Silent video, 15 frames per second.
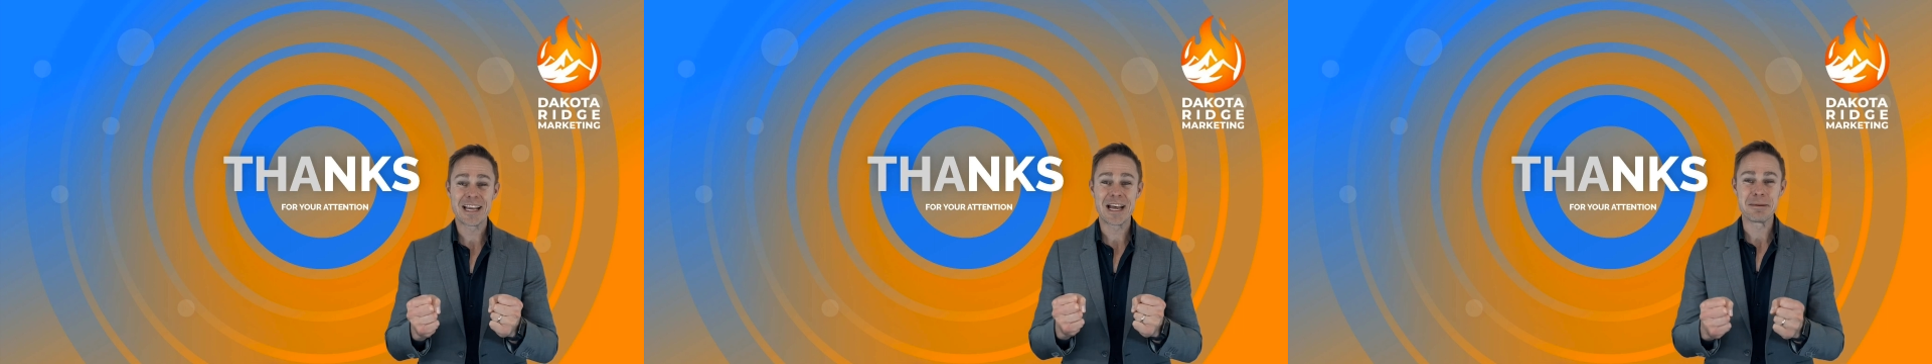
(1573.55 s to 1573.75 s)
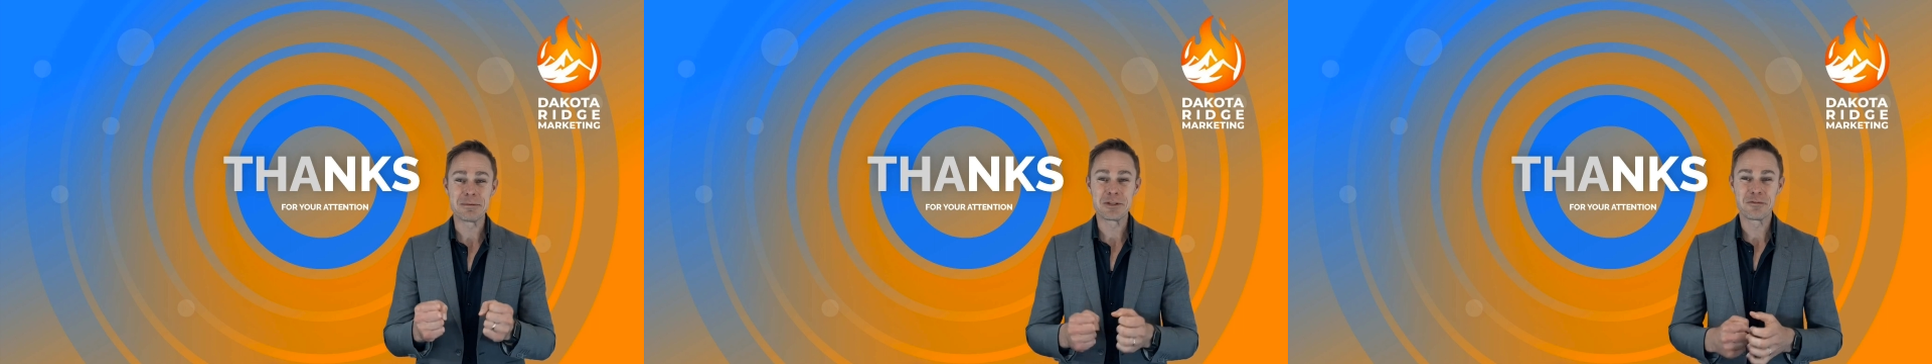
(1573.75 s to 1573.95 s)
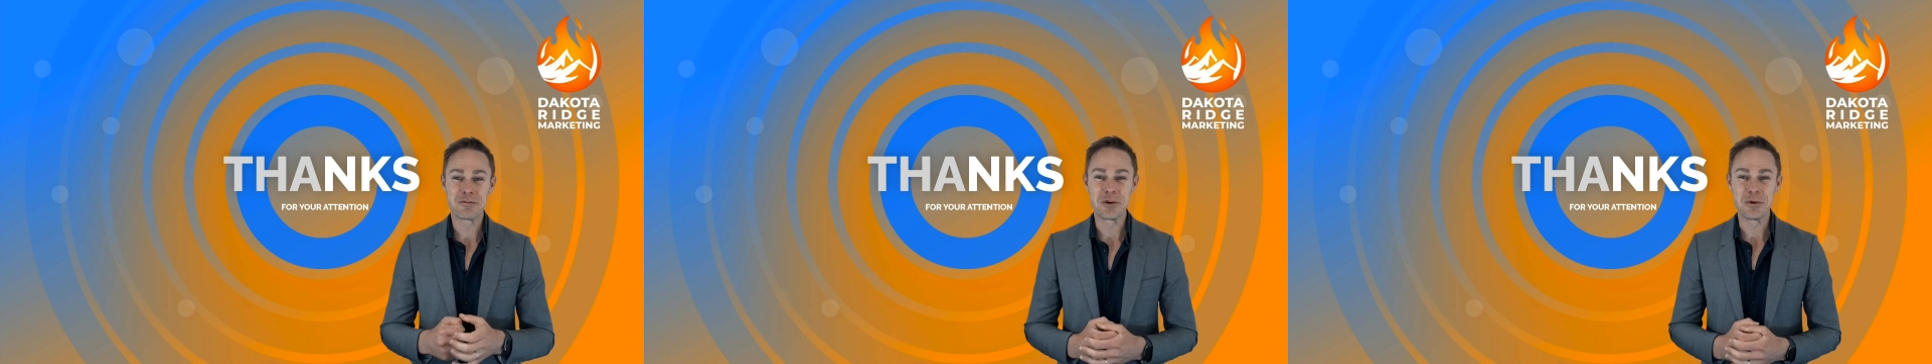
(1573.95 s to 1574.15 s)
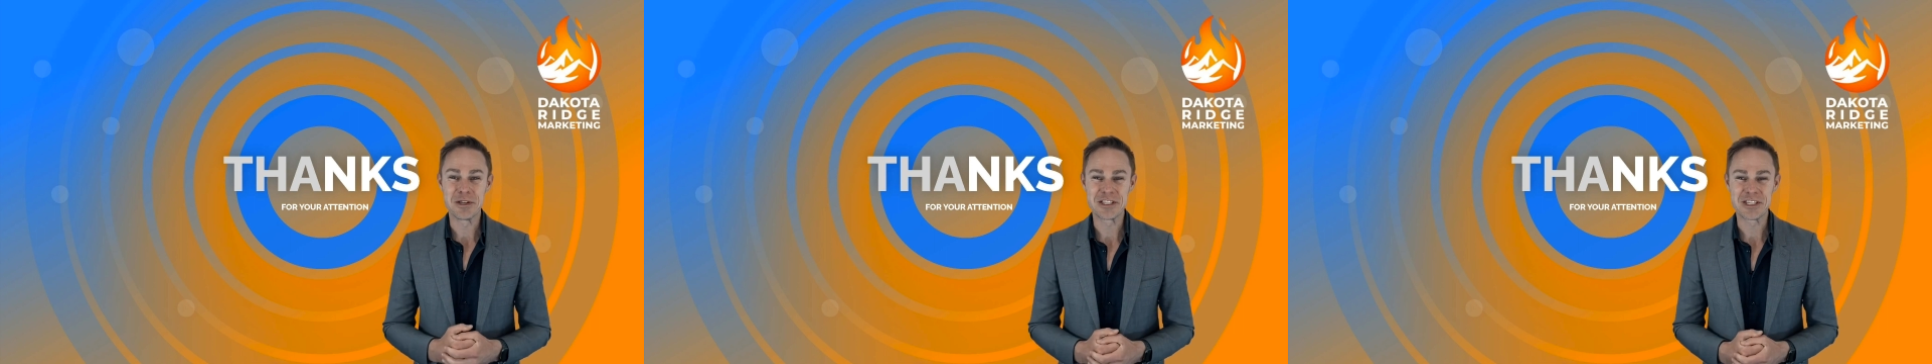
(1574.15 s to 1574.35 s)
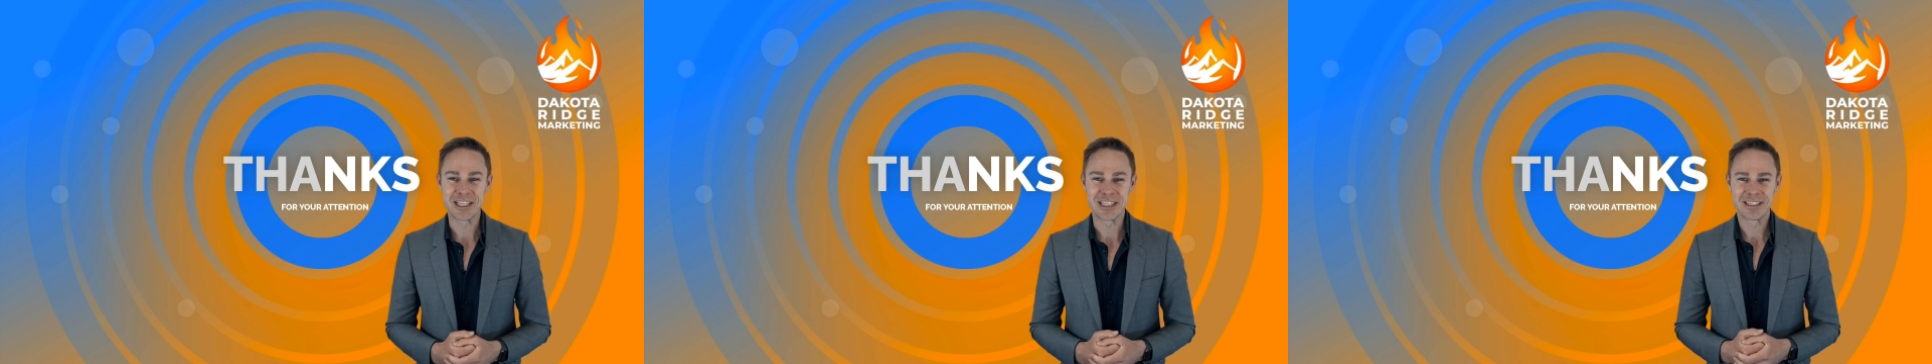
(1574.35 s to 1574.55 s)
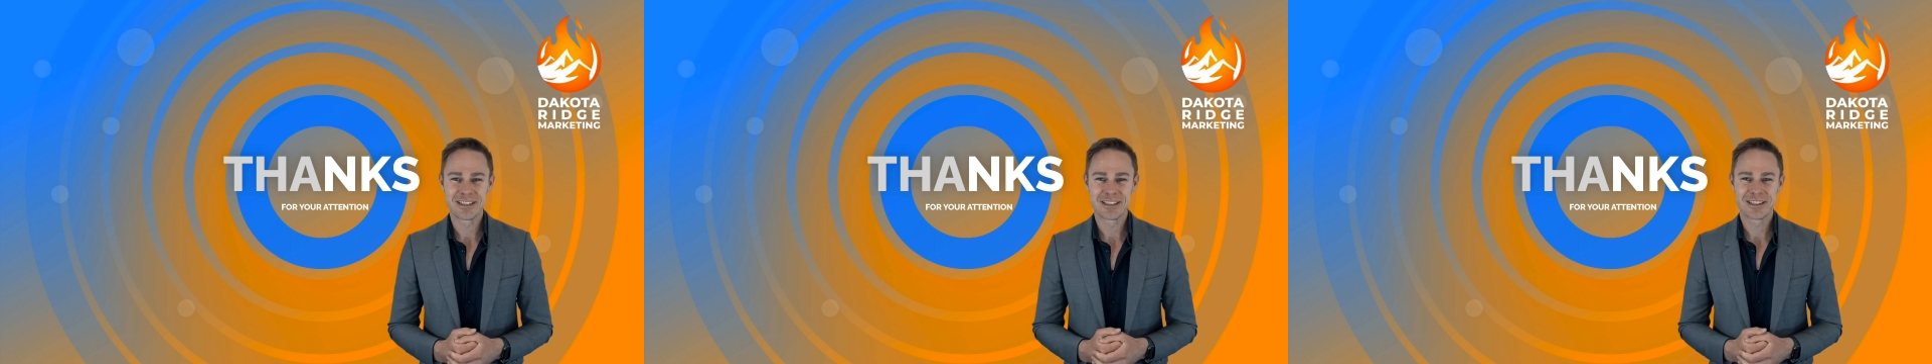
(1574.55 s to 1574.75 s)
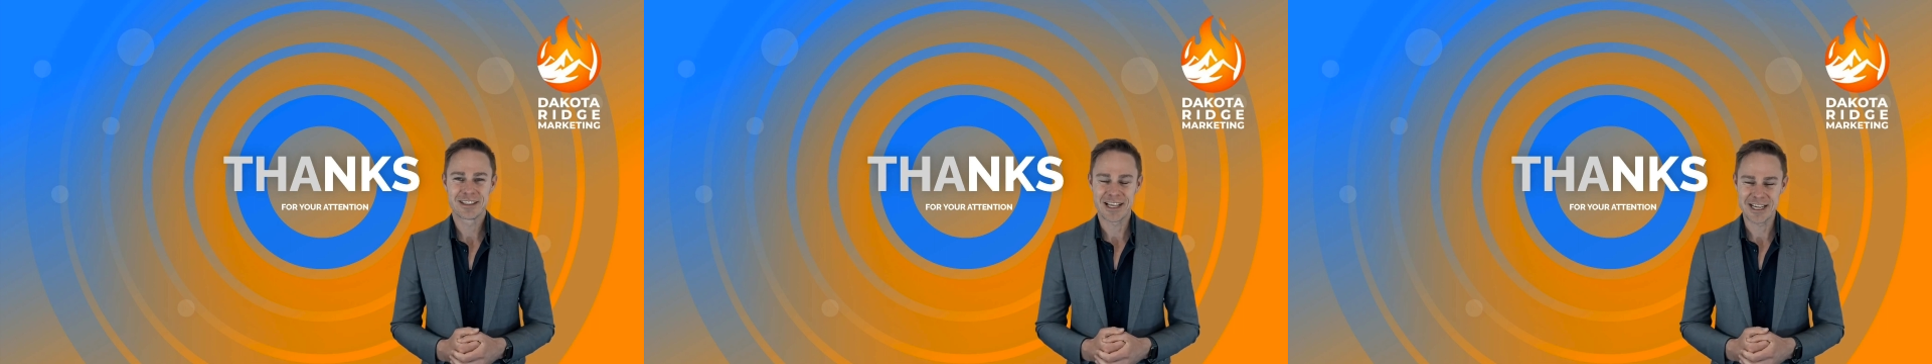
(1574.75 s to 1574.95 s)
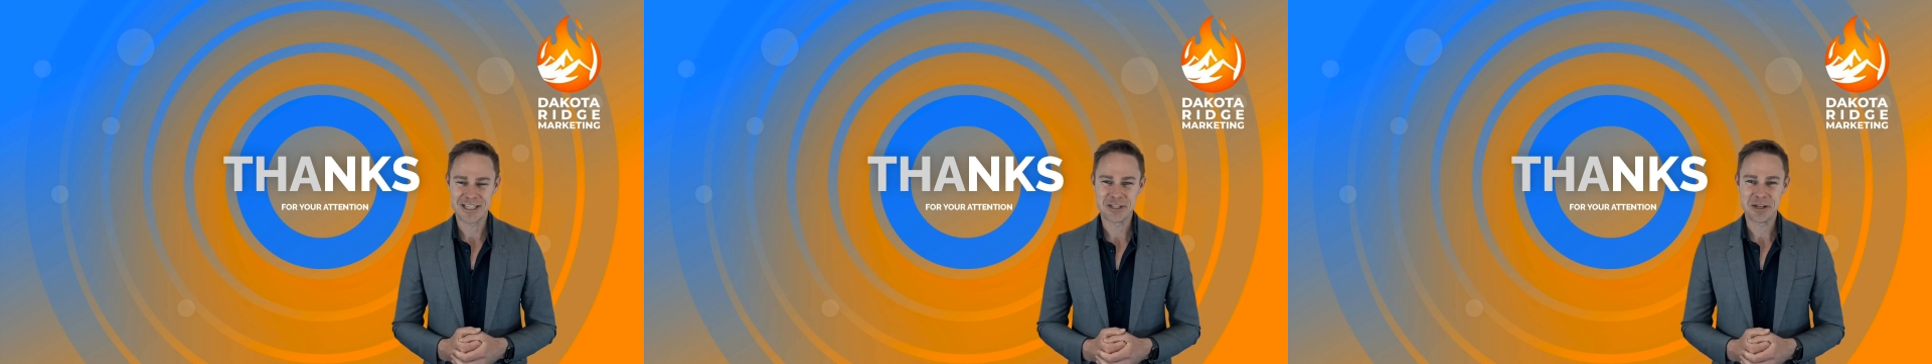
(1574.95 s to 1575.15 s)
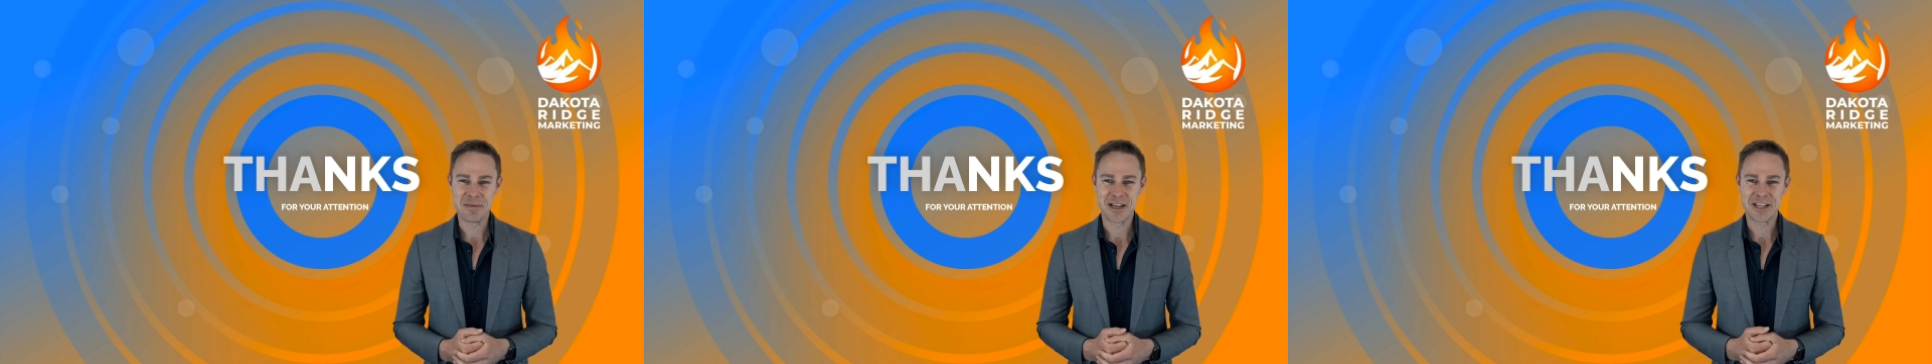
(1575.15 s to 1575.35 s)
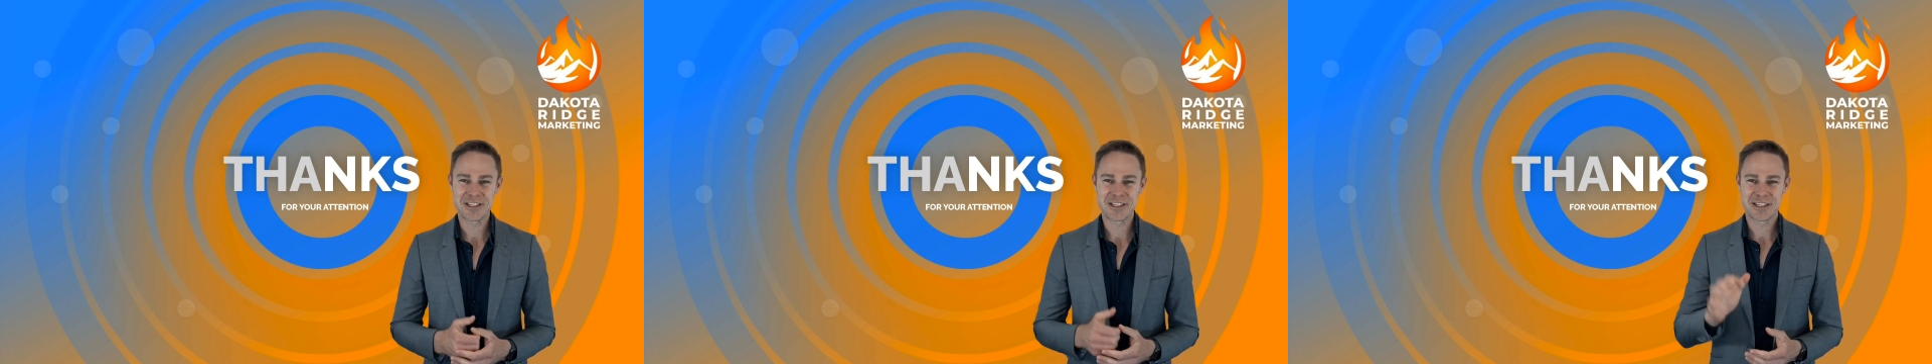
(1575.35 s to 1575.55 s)
come to fruition. Thanks so
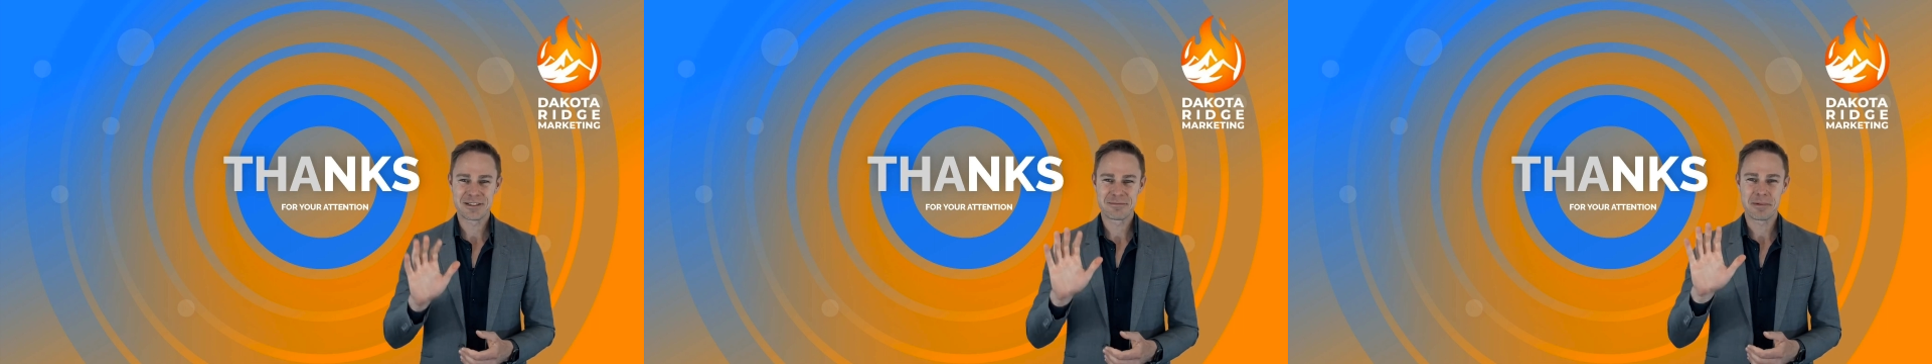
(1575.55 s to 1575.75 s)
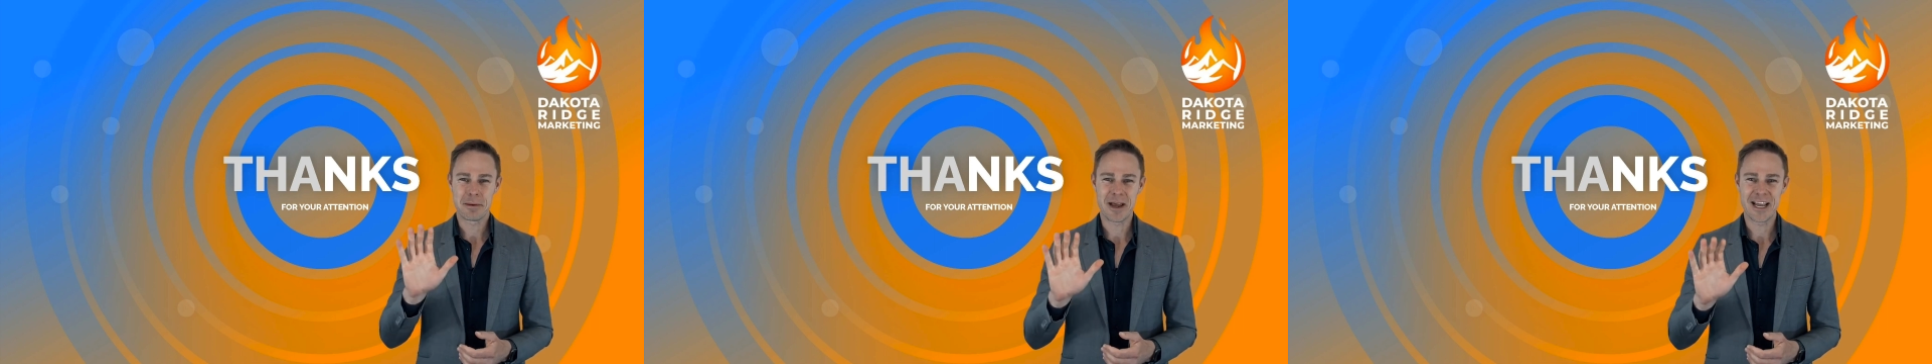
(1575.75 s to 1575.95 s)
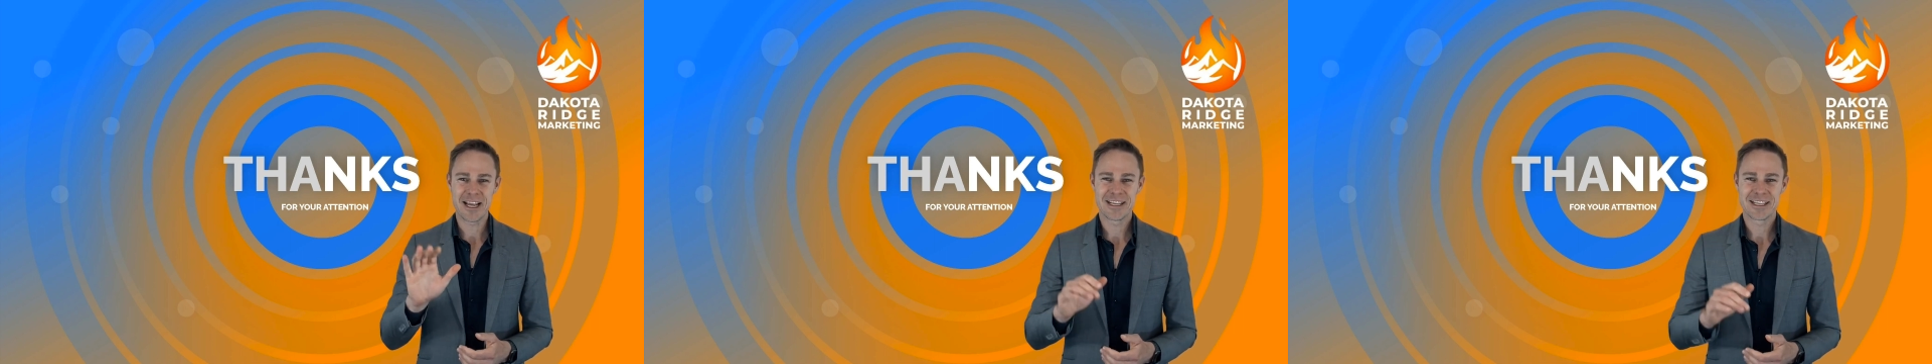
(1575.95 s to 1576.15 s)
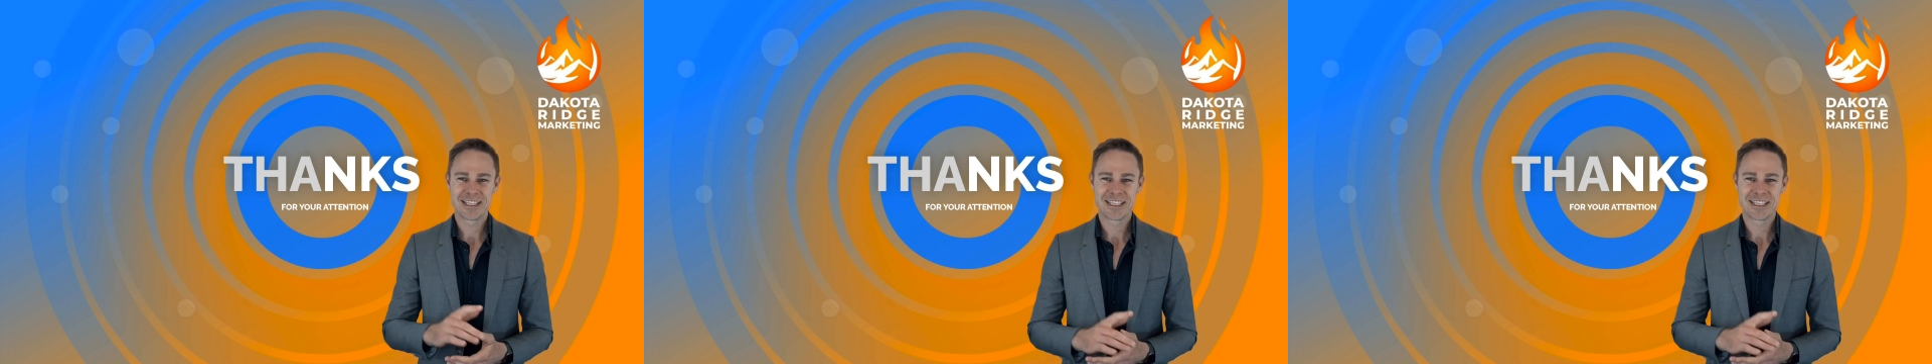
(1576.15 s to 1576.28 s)
much. Bye bye.